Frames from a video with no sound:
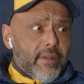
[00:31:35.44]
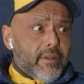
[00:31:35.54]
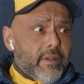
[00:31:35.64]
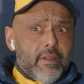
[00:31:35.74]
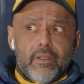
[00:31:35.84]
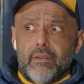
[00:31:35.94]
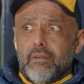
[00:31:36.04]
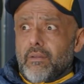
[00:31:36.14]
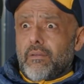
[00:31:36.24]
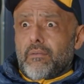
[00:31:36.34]
It's
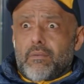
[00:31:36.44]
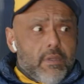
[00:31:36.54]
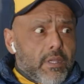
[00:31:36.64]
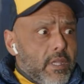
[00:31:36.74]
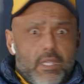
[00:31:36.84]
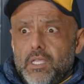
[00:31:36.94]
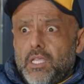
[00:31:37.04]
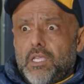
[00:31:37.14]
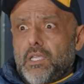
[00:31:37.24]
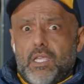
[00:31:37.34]
the efficiency
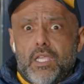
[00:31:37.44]
way to go.